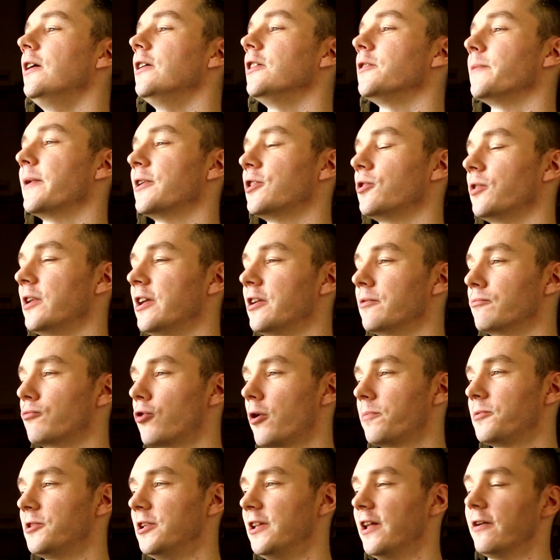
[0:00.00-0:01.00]
special hidden
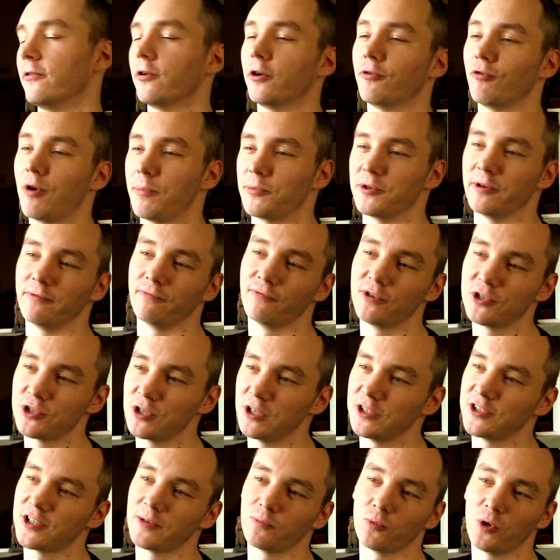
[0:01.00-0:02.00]
property that I've got to represent
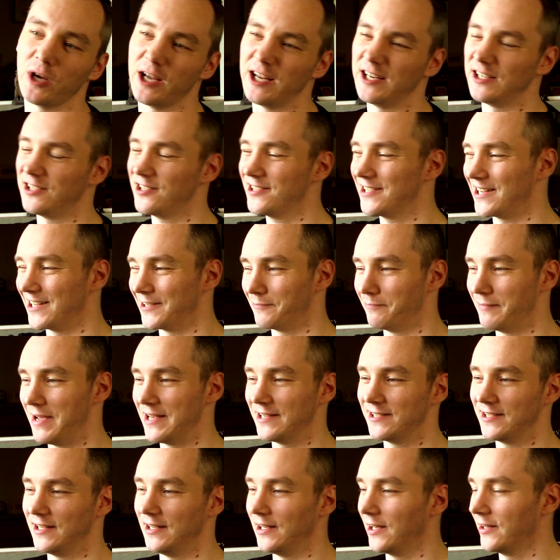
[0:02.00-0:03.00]
visually somewhere, and it just gets
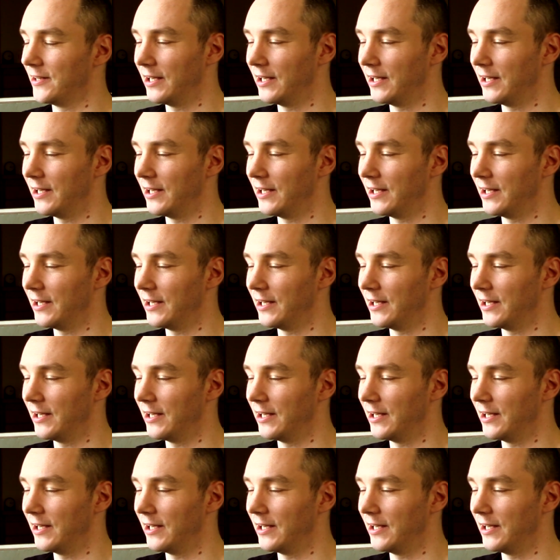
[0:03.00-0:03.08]
messy.